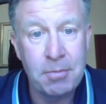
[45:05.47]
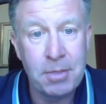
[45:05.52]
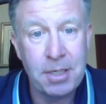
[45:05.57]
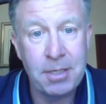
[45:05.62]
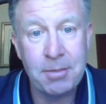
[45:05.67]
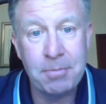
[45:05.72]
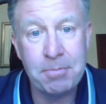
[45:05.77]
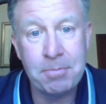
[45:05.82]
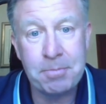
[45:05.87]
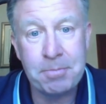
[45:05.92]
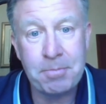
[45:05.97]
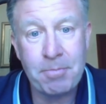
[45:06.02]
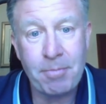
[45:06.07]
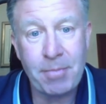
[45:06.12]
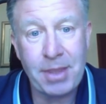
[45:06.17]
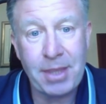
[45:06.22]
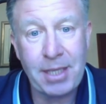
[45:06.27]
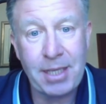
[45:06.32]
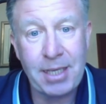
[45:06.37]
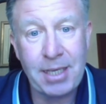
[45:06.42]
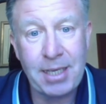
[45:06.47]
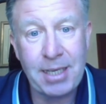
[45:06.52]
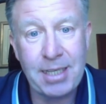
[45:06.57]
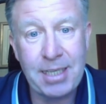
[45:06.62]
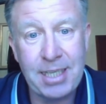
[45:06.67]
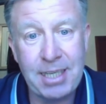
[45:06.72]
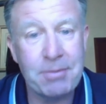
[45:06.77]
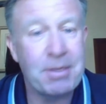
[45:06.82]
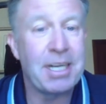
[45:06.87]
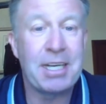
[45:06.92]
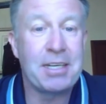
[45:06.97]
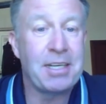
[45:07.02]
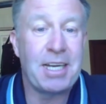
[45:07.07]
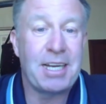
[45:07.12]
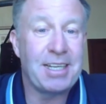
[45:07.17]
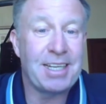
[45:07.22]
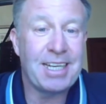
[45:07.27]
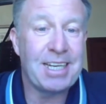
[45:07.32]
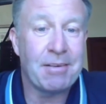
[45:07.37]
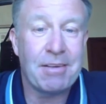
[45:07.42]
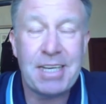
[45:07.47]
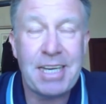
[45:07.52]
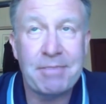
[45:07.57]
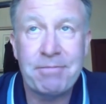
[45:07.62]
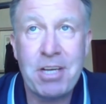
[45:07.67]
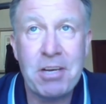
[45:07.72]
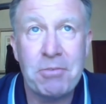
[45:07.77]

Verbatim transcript: And I've